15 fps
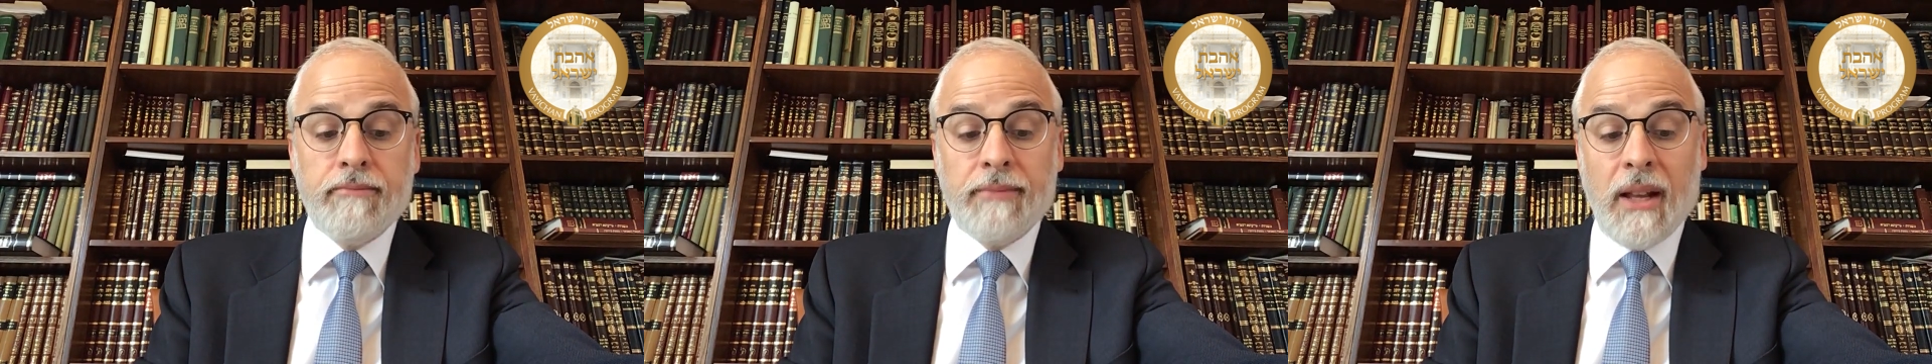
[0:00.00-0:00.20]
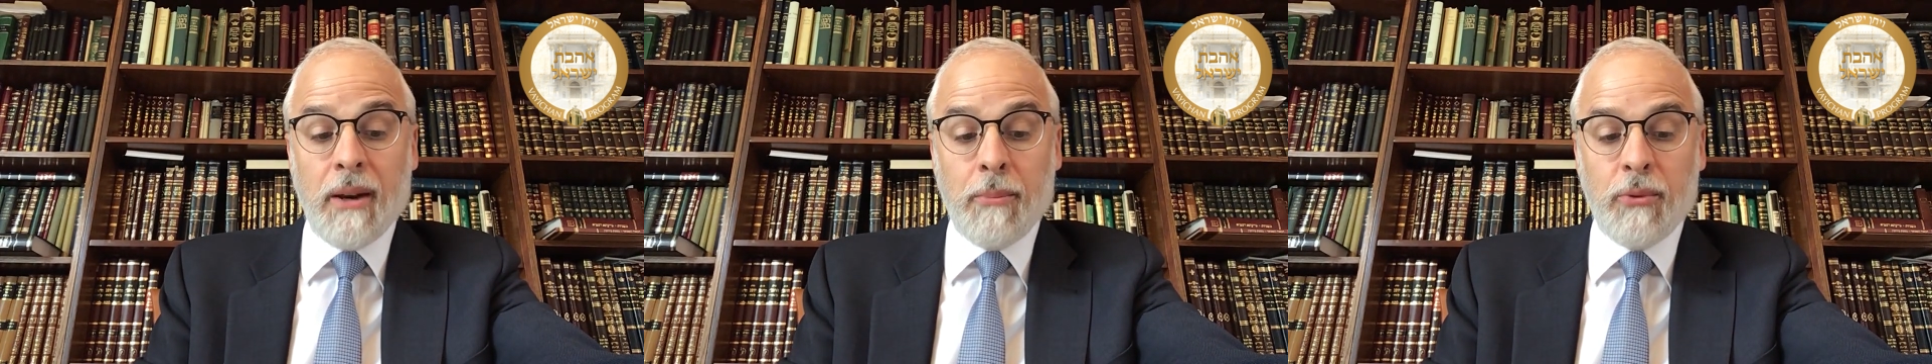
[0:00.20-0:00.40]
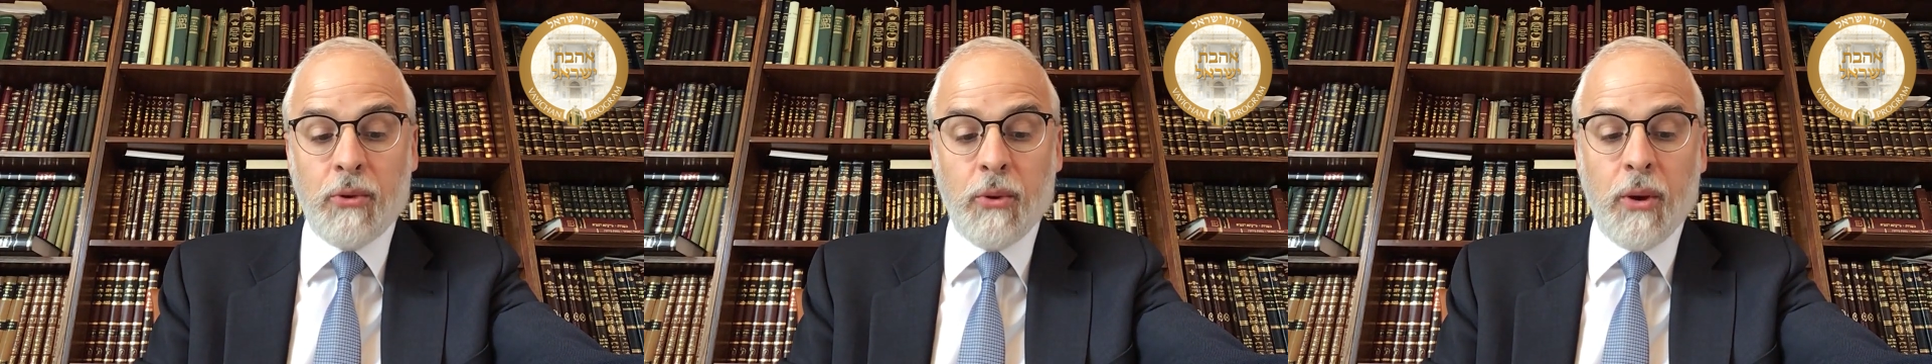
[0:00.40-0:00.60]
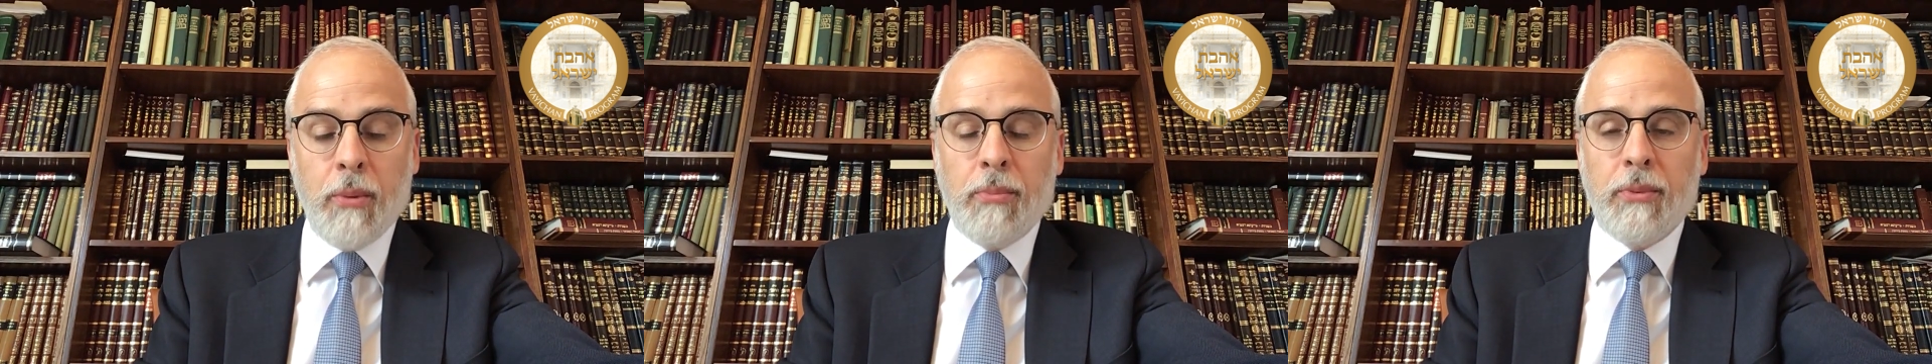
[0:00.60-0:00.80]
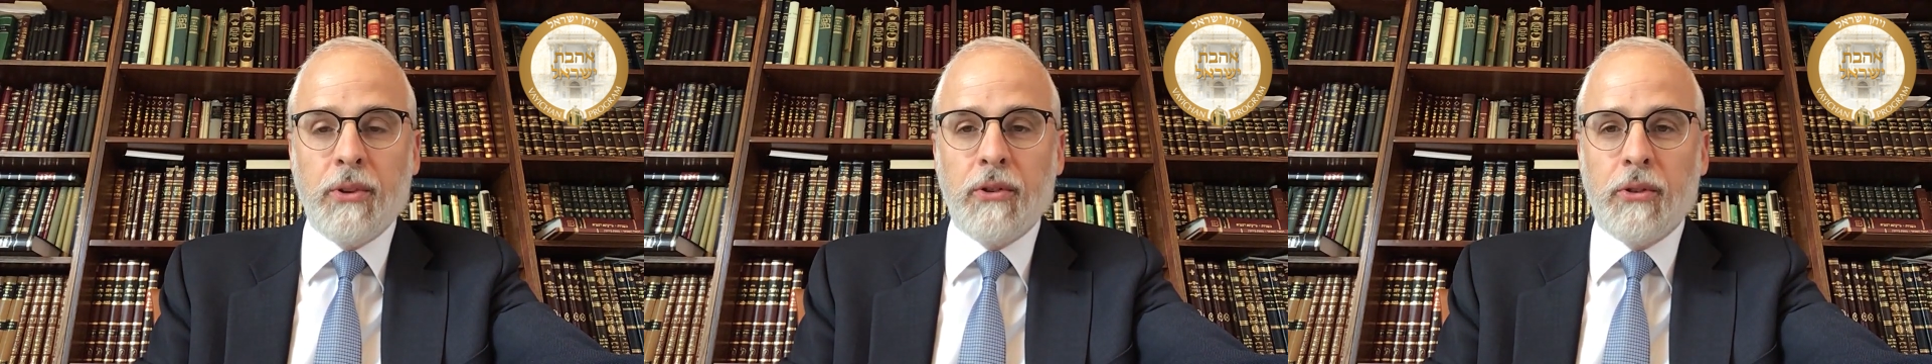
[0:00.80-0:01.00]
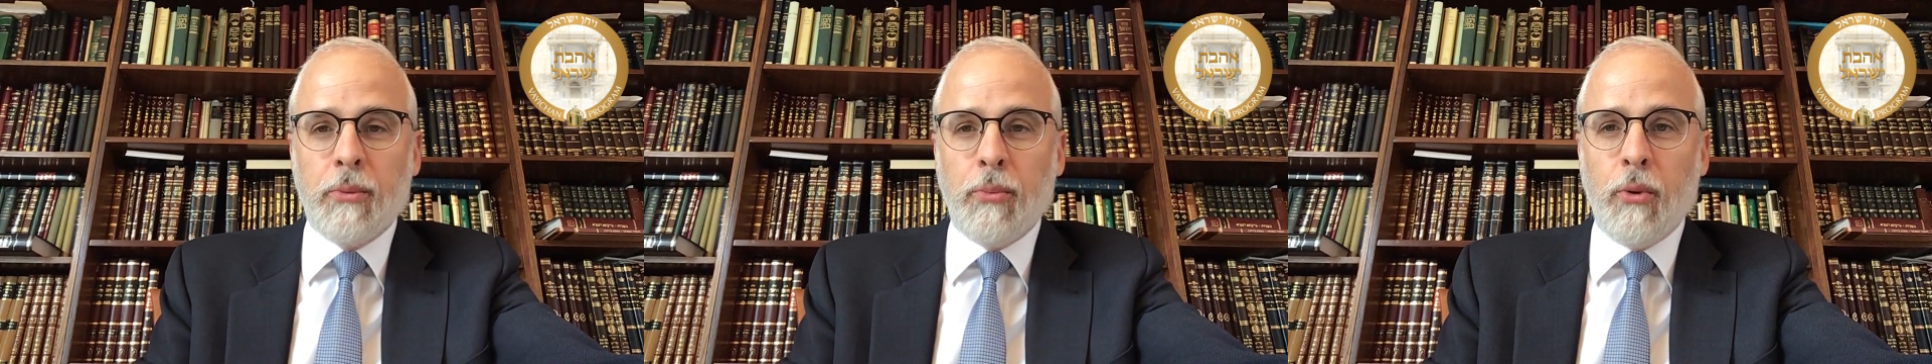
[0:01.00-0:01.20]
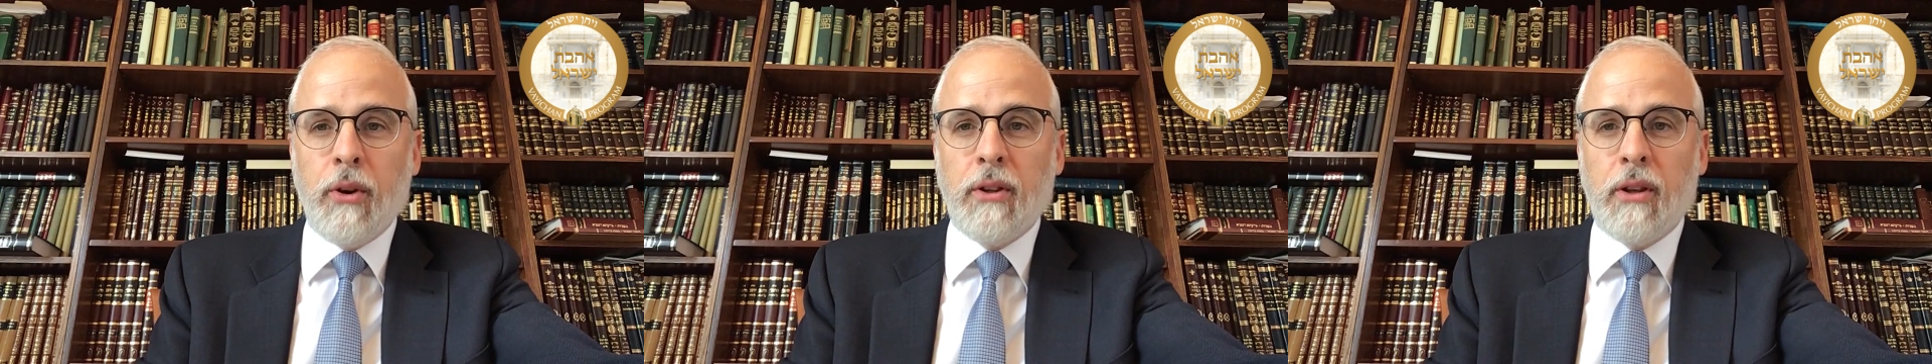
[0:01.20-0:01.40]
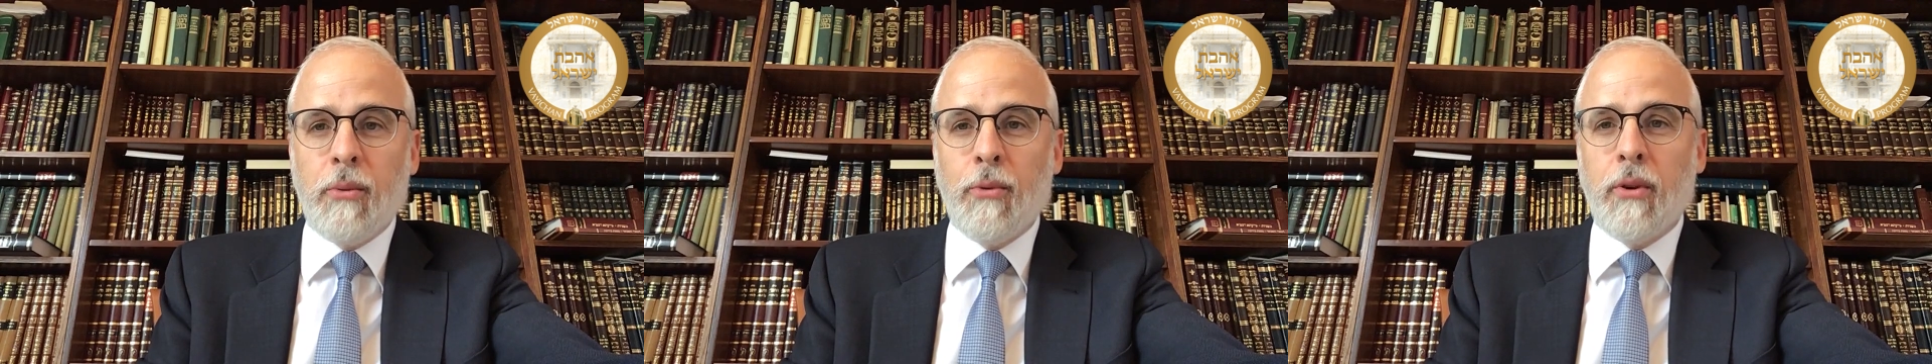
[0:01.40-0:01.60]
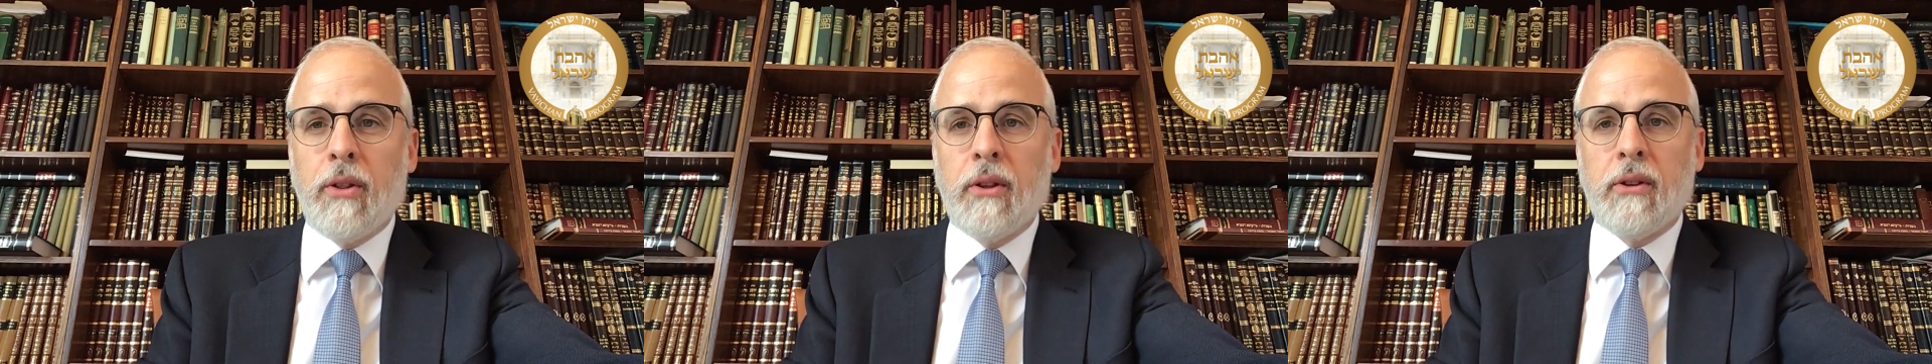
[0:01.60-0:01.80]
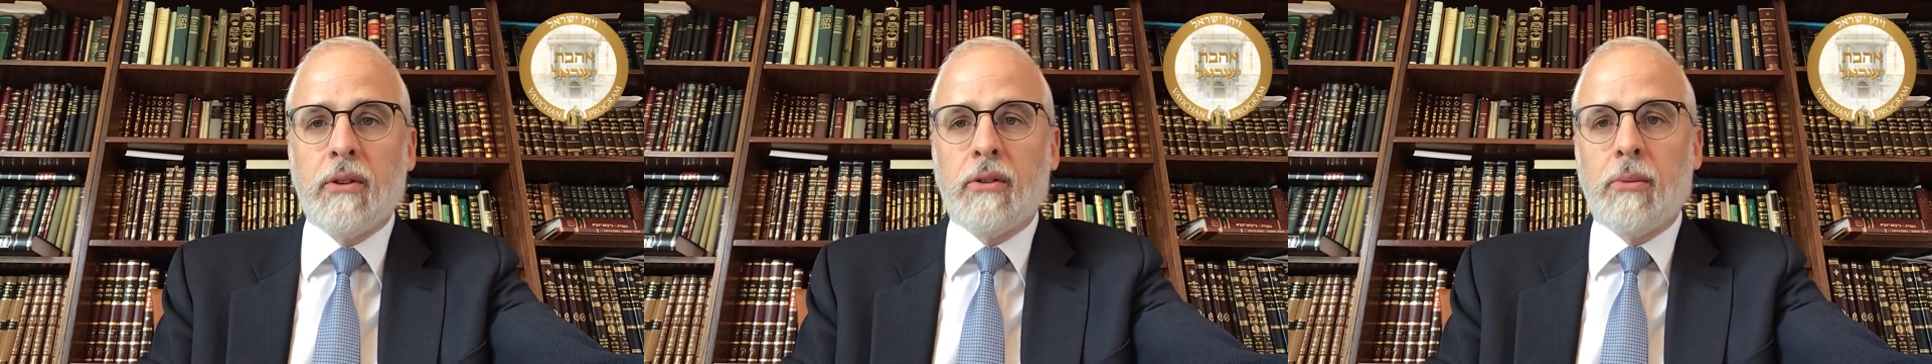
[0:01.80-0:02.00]
Not disappointing, more
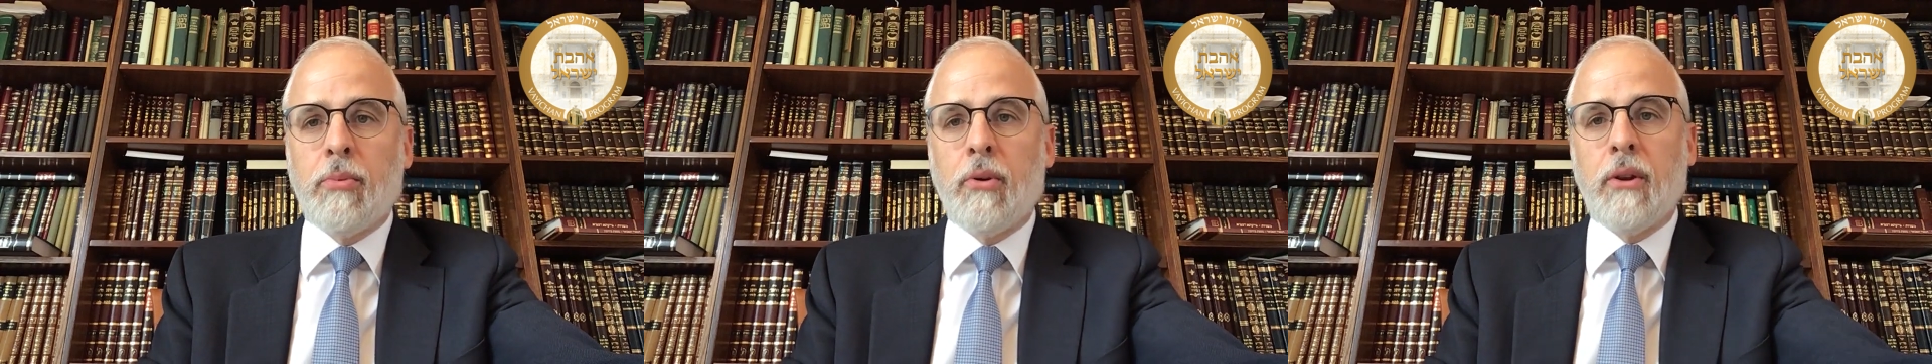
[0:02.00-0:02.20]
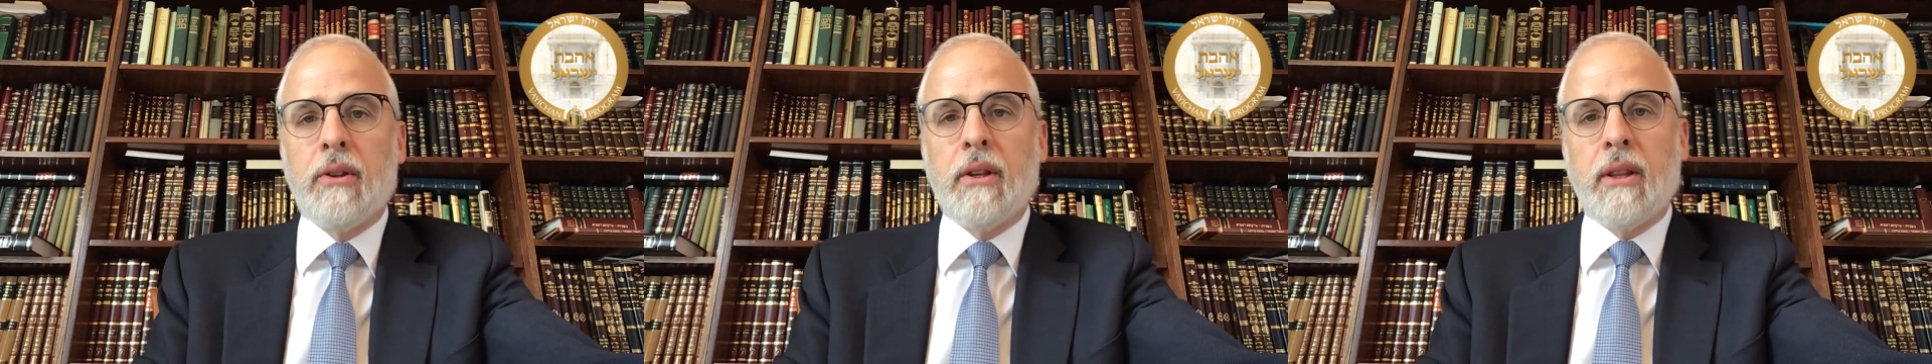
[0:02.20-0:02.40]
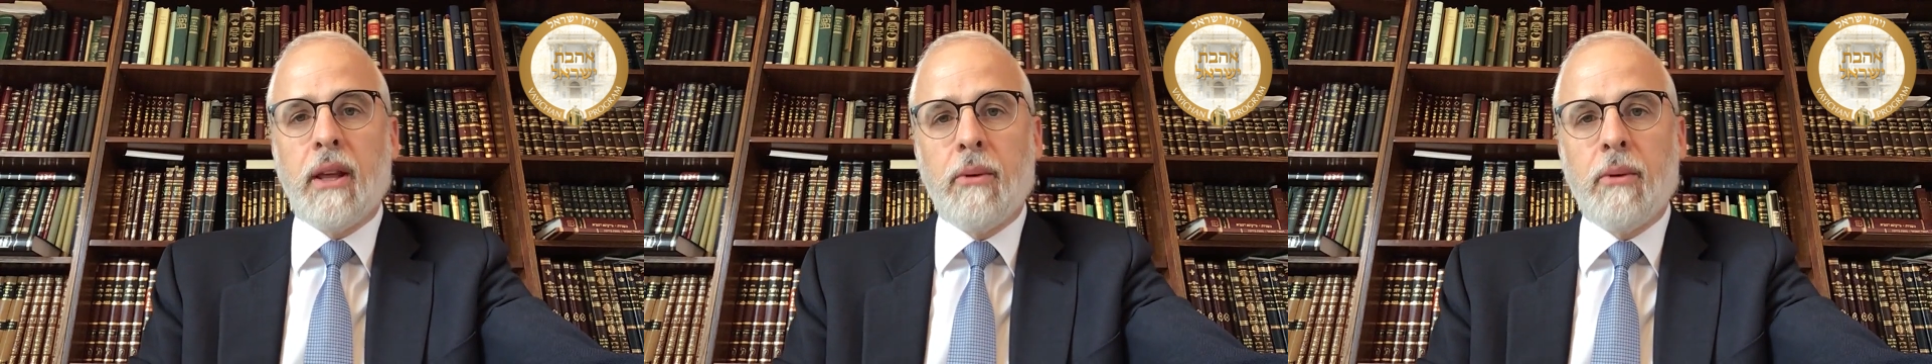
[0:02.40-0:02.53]
than disappointing.